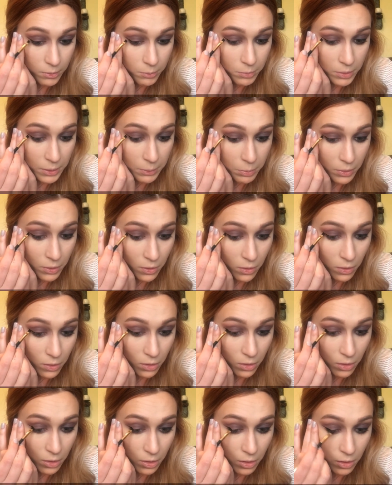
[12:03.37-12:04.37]

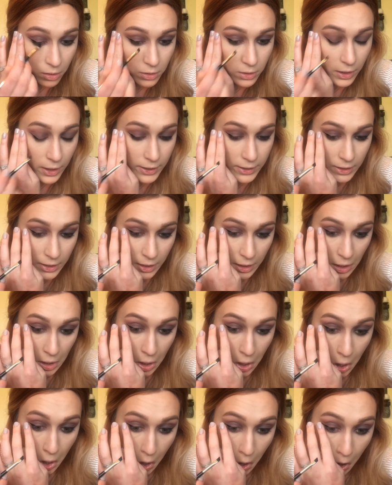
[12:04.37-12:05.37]
people
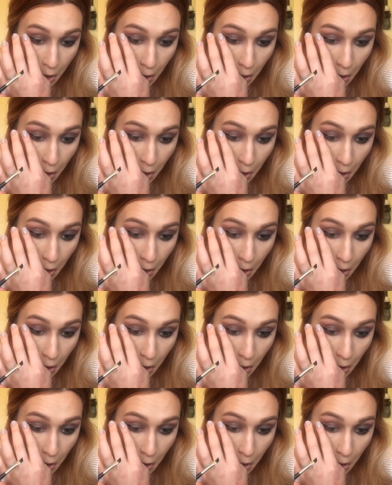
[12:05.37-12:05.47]
liking